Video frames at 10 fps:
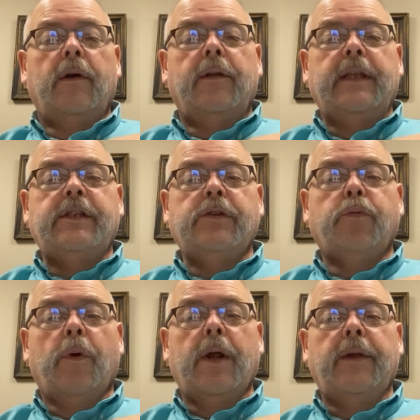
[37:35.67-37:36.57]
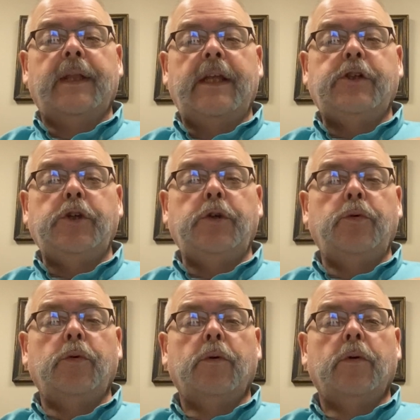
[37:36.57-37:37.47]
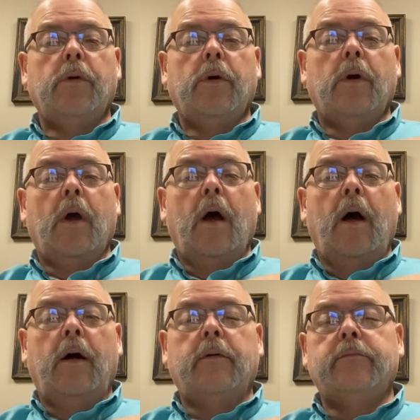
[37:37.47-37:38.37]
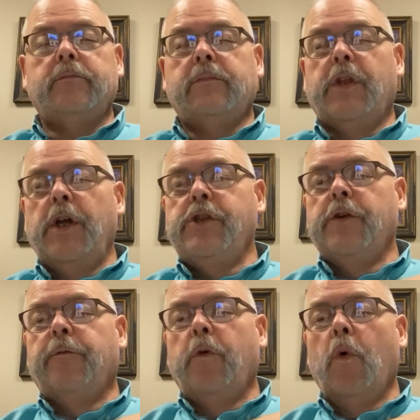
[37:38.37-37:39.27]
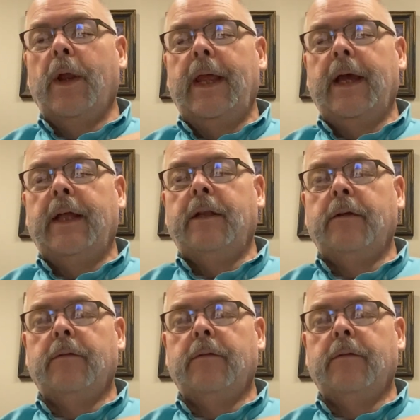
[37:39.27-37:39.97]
This is where that you touch your forehead,